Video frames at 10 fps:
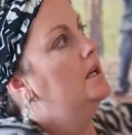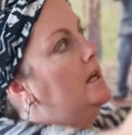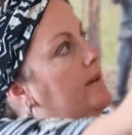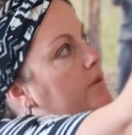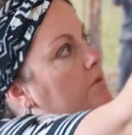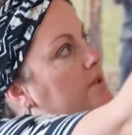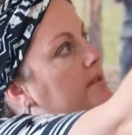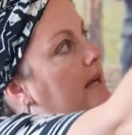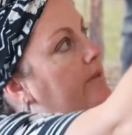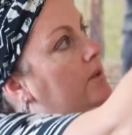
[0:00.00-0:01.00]
If you were just
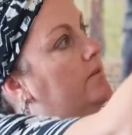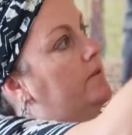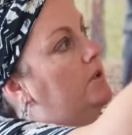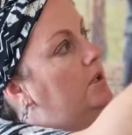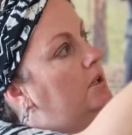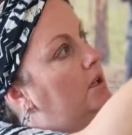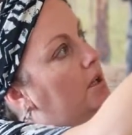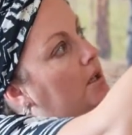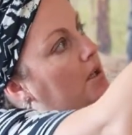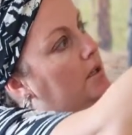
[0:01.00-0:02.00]
saving a few,
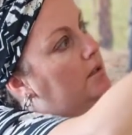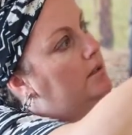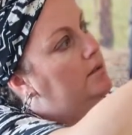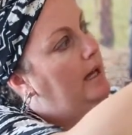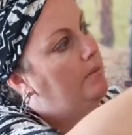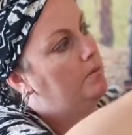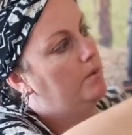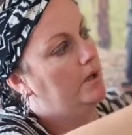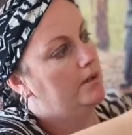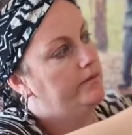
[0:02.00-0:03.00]
that would
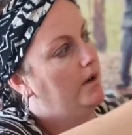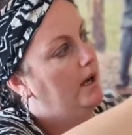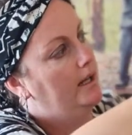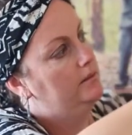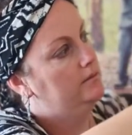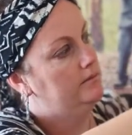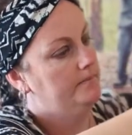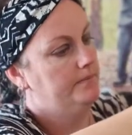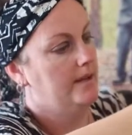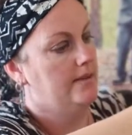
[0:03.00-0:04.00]
work fine.
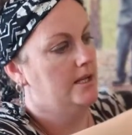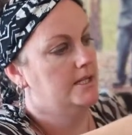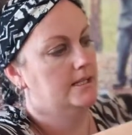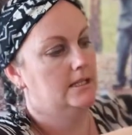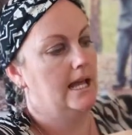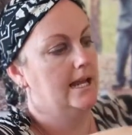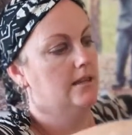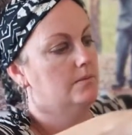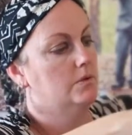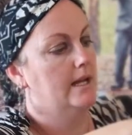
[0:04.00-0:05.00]
And then just lay
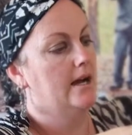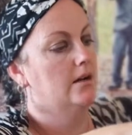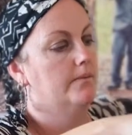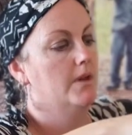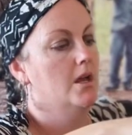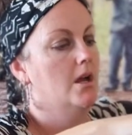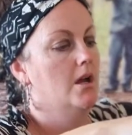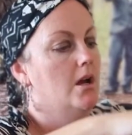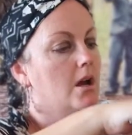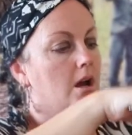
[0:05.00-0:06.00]
them all out.
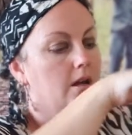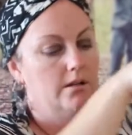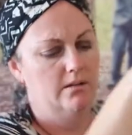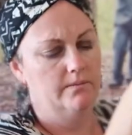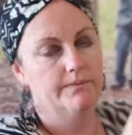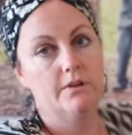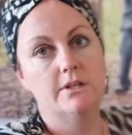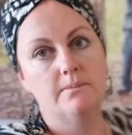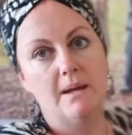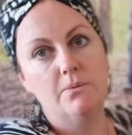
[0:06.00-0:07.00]

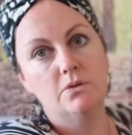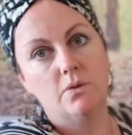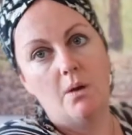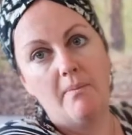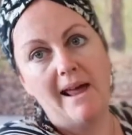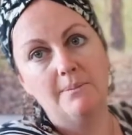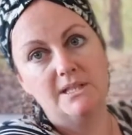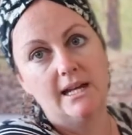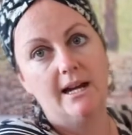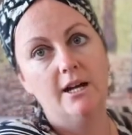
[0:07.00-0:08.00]
Lots of people do it on paper
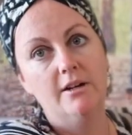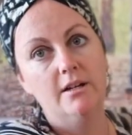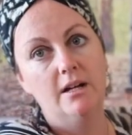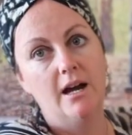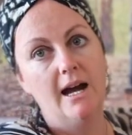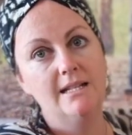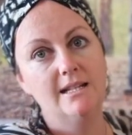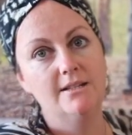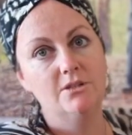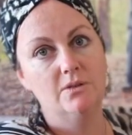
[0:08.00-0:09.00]
towel. I
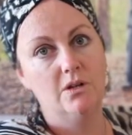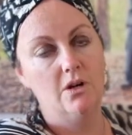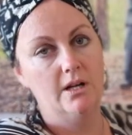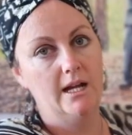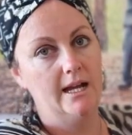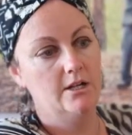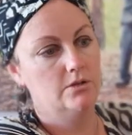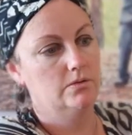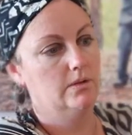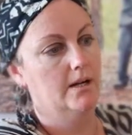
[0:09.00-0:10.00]
tend to do it on
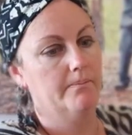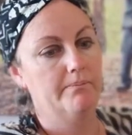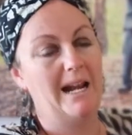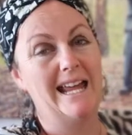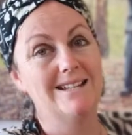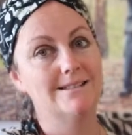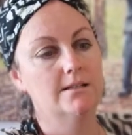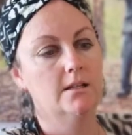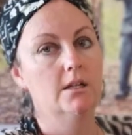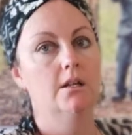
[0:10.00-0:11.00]
actual plates
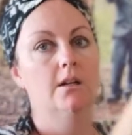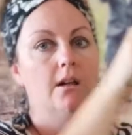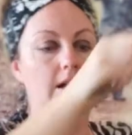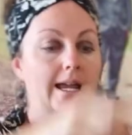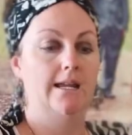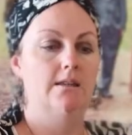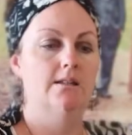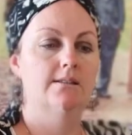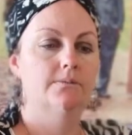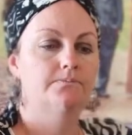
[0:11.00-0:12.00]
like
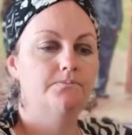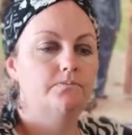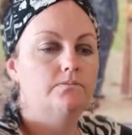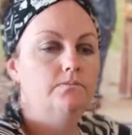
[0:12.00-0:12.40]
this.